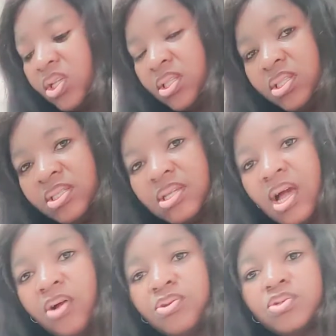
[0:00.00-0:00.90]
this
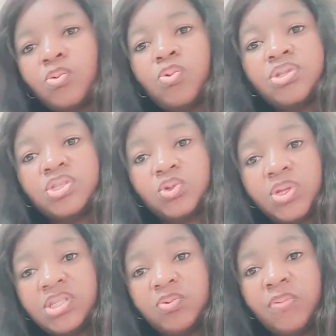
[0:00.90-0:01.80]
house worth
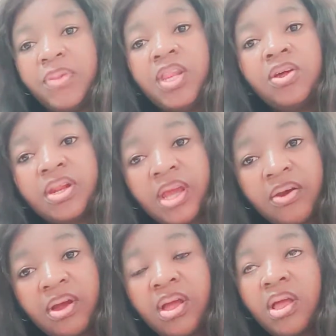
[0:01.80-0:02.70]
twenty-one million
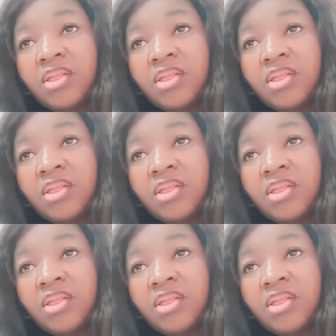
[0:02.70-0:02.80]
naira,